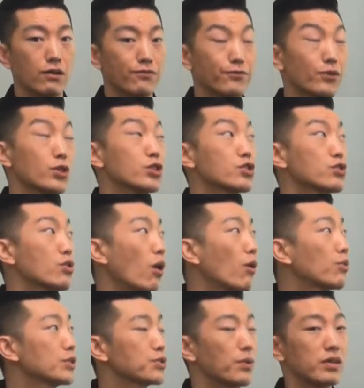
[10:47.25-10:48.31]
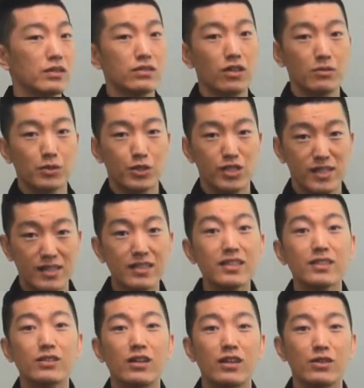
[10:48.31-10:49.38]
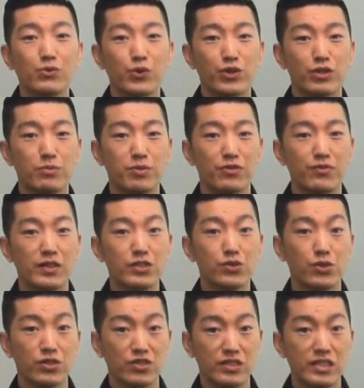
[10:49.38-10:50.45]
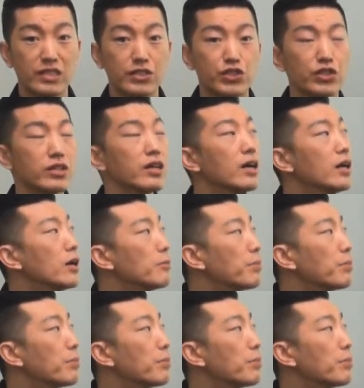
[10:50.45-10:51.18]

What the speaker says: First, you always want to double check with your professor or your teacher,